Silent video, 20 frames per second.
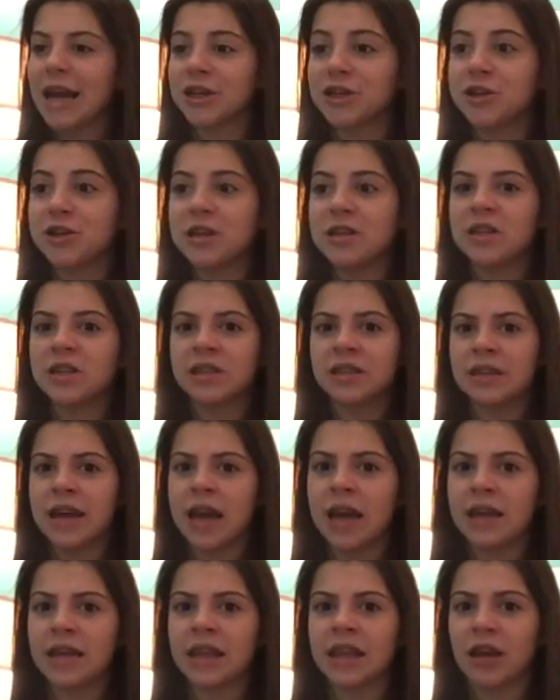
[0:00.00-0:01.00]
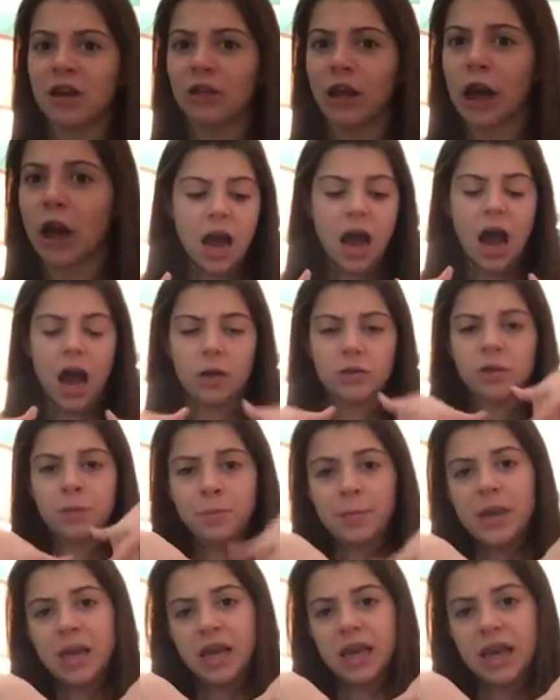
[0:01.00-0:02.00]
And she's standing there I was
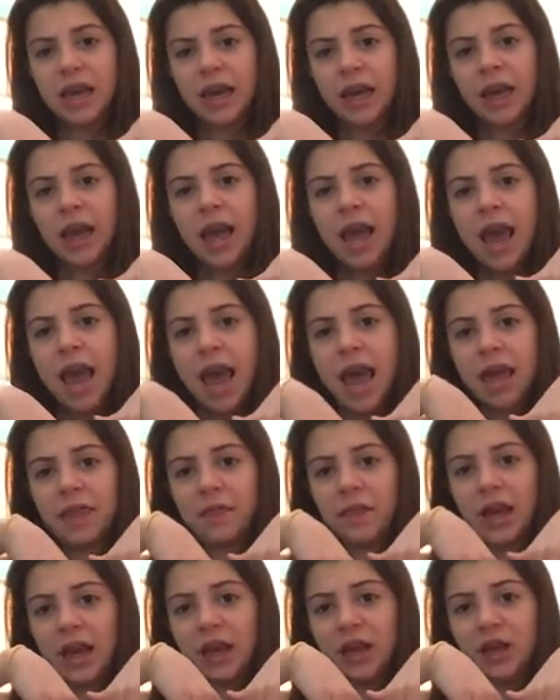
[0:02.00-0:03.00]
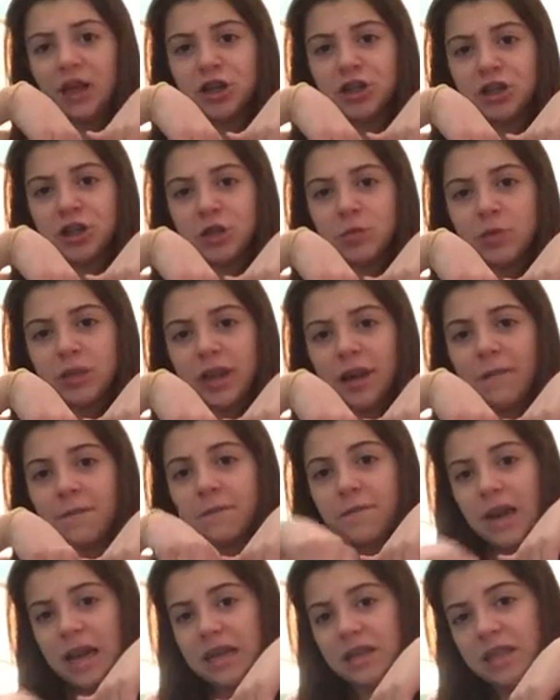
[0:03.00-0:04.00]
peeing, and she was
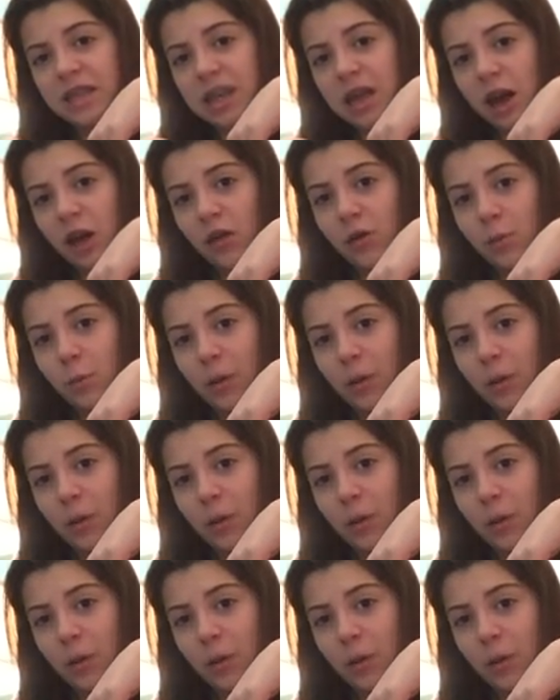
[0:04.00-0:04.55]
faced the other